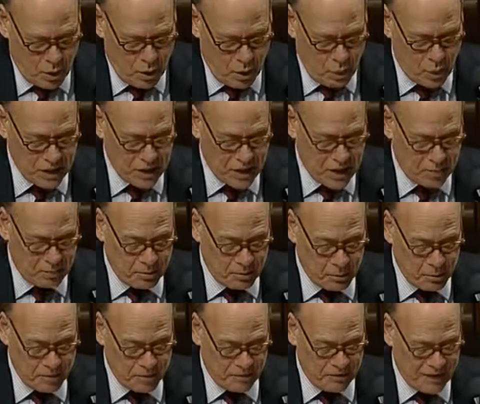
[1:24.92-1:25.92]
When coupled
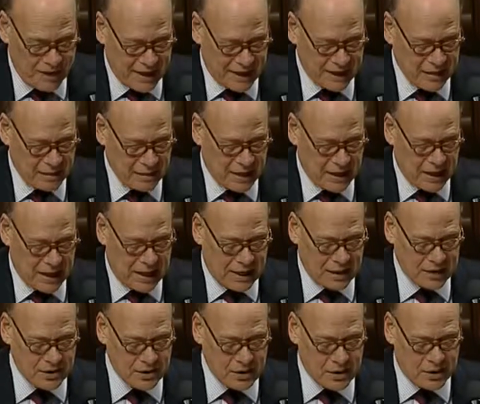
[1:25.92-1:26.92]
with the fact that my
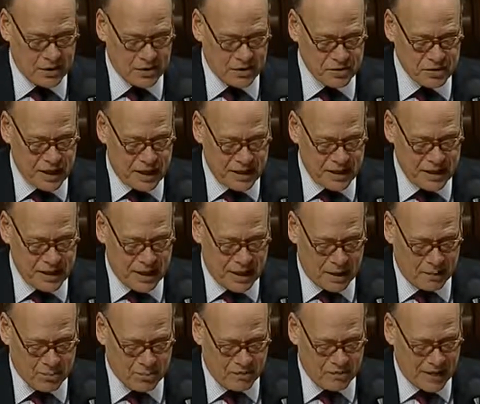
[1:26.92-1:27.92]
colleagues on the other side of the
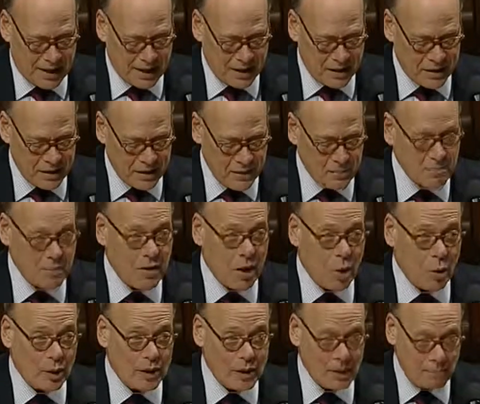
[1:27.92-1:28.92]
aisle provided
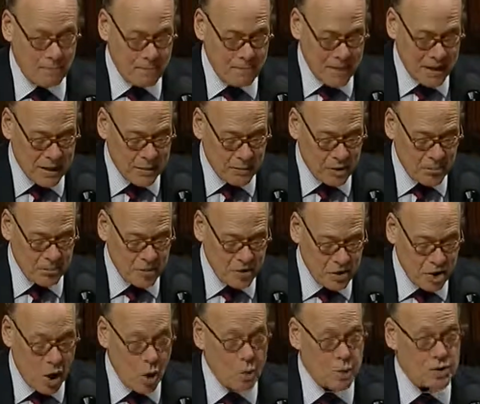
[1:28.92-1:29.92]
only a minimum
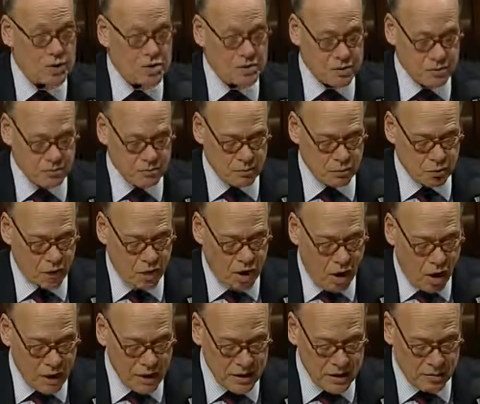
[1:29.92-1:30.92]
notice
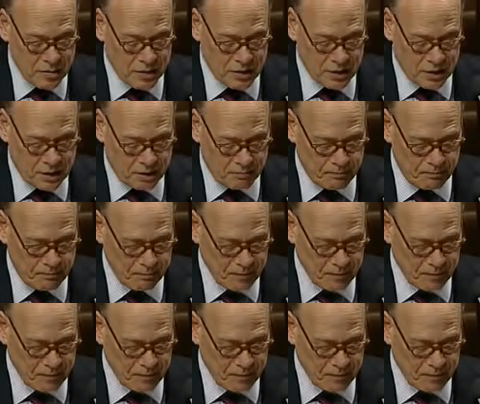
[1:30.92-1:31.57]
regarding the bill,